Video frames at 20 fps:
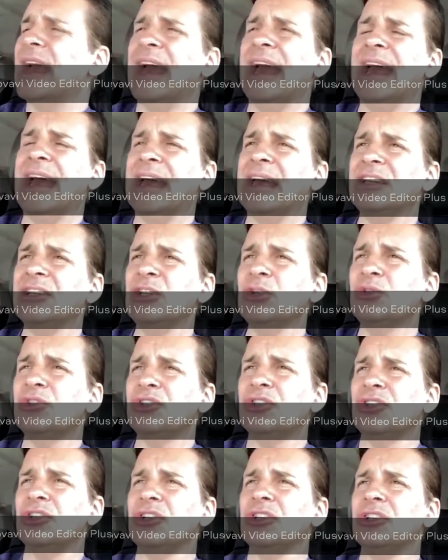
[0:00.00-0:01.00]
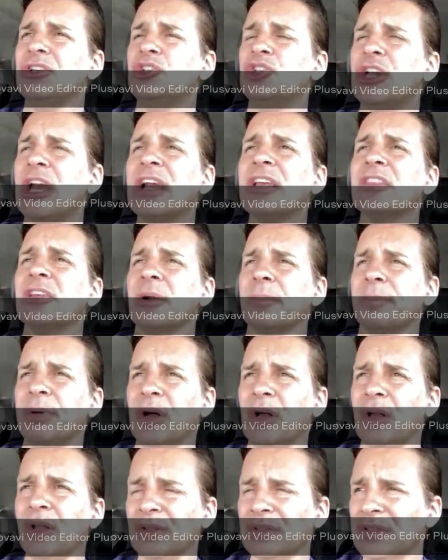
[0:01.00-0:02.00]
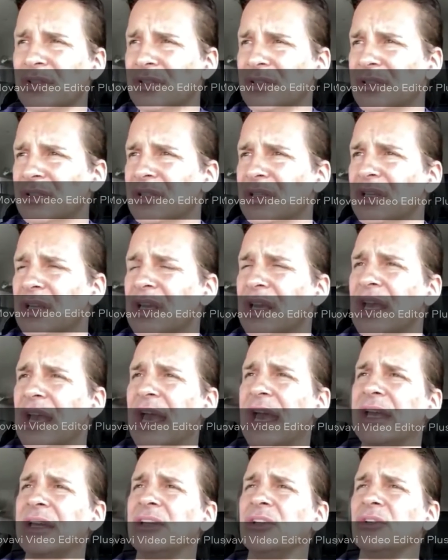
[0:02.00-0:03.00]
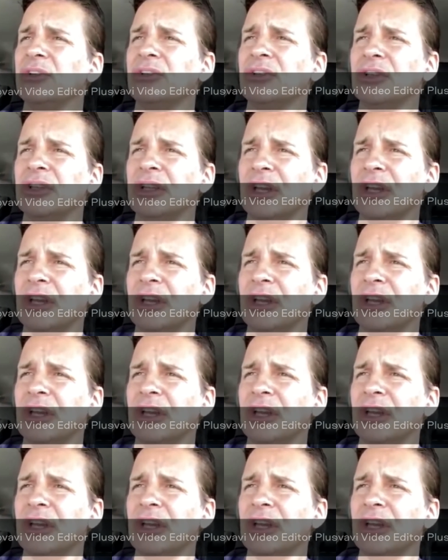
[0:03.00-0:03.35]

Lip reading: and you check their pulse and you